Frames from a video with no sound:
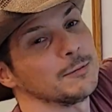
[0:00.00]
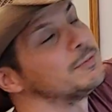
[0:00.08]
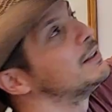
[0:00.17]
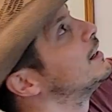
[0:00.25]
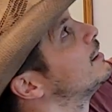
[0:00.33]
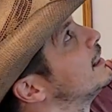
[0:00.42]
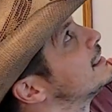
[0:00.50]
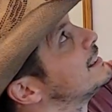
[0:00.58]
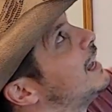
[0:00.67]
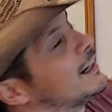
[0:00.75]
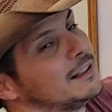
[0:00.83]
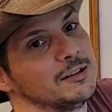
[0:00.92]
up there, it's
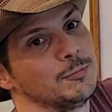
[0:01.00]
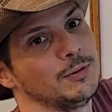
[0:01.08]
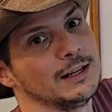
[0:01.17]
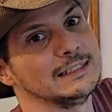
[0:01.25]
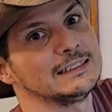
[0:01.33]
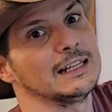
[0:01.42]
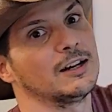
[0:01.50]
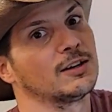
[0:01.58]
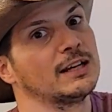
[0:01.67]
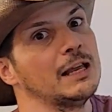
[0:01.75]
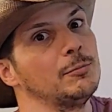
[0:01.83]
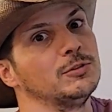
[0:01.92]
locked into place, and our
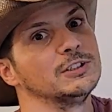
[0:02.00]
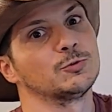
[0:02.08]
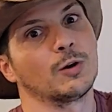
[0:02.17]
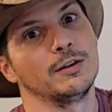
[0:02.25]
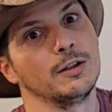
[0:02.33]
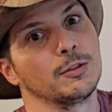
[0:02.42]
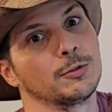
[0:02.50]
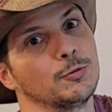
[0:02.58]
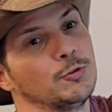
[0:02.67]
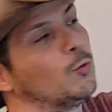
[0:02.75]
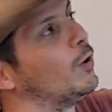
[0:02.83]
cable is run through the